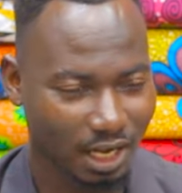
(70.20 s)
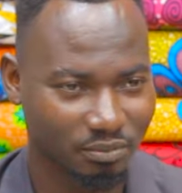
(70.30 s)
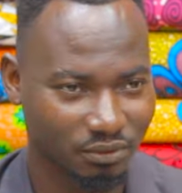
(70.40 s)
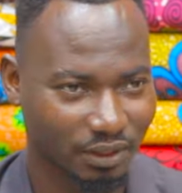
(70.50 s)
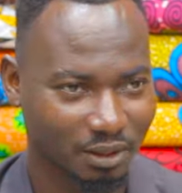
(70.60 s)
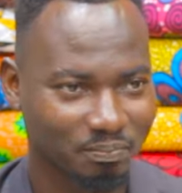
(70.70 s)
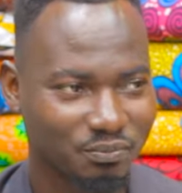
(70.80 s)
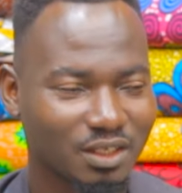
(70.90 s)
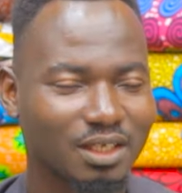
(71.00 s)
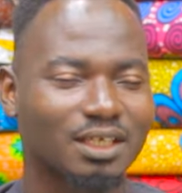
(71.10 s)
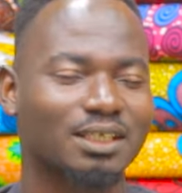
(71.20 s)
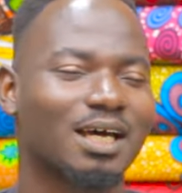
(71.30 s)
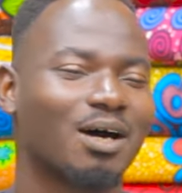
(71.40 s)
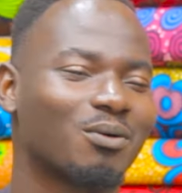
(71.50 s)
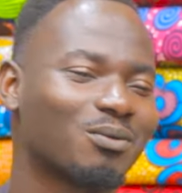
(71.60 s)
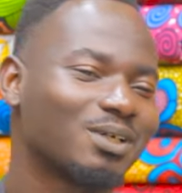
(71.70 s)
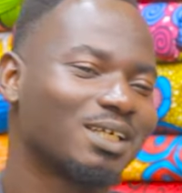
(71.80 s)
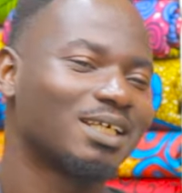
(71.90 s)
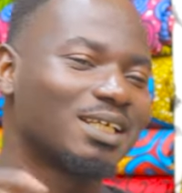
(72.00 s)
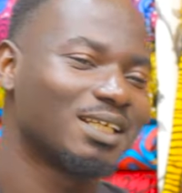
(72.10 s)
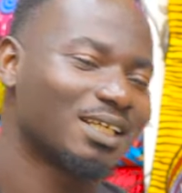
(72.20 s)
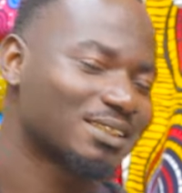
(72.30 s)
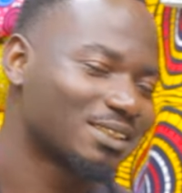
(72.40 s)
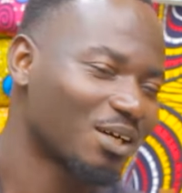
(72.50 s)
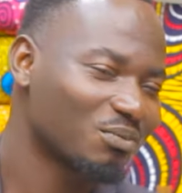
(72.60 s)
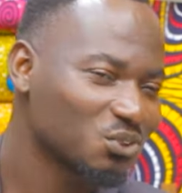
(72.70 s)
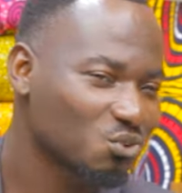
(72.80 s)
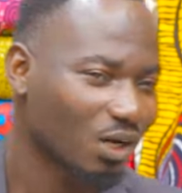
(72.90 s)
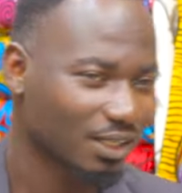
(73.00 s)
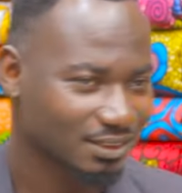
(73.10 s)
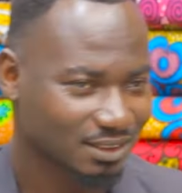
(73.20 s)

Abirap. Now, Let's jump into our